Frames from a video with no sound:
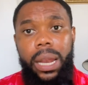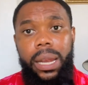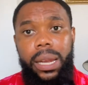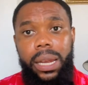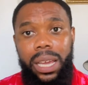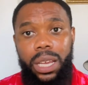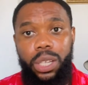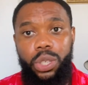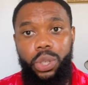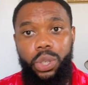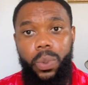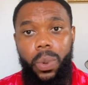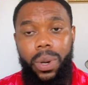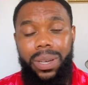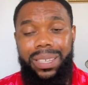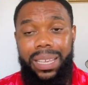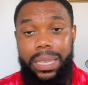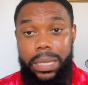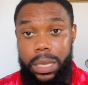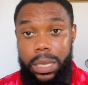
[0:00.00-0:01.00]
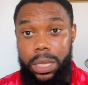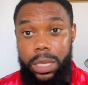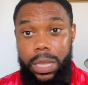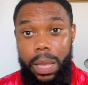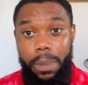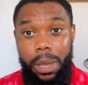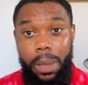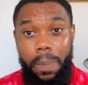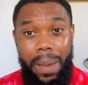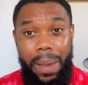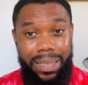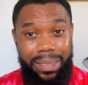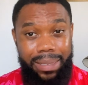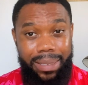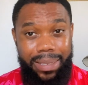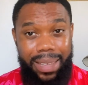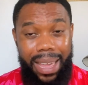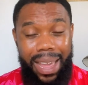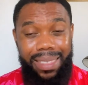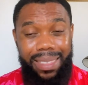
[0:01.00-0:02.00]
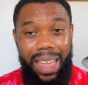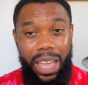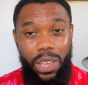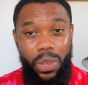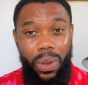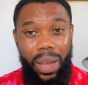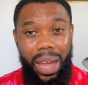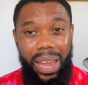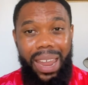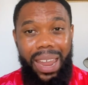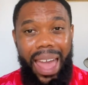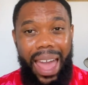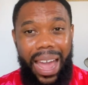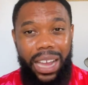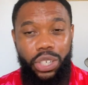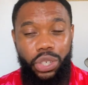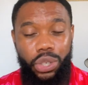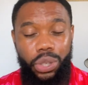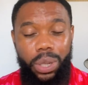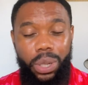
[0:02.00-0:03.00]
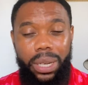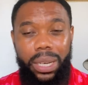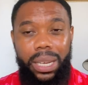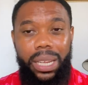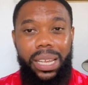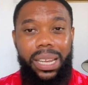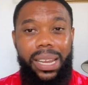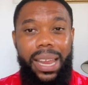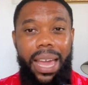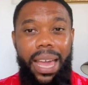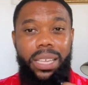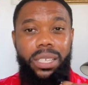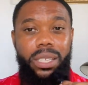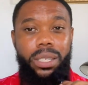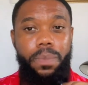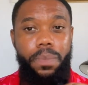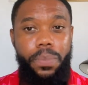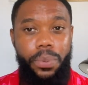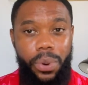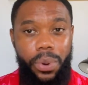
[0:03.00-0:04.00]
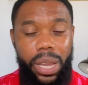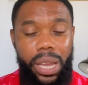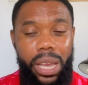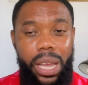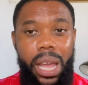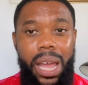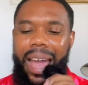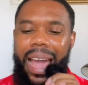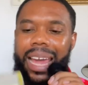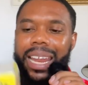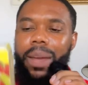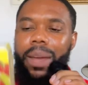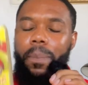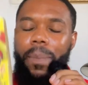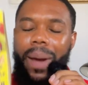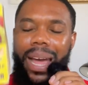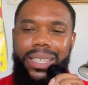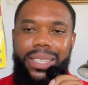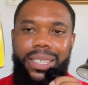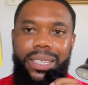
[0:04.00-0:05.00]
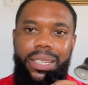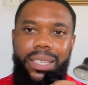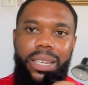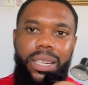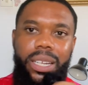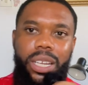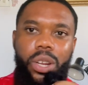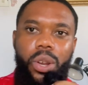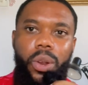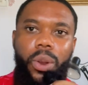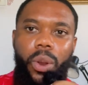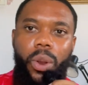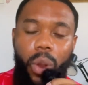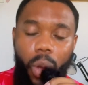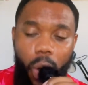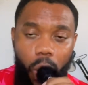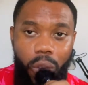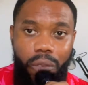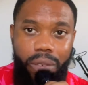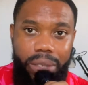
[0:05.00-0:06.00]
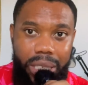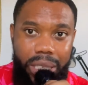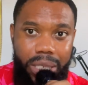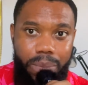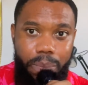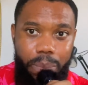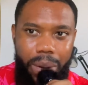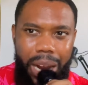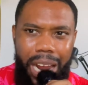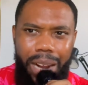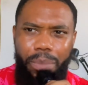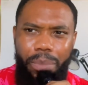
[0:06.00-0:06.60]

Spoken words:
lean towards a systemic pesticide that you can actually like spray. And I particularly love this brand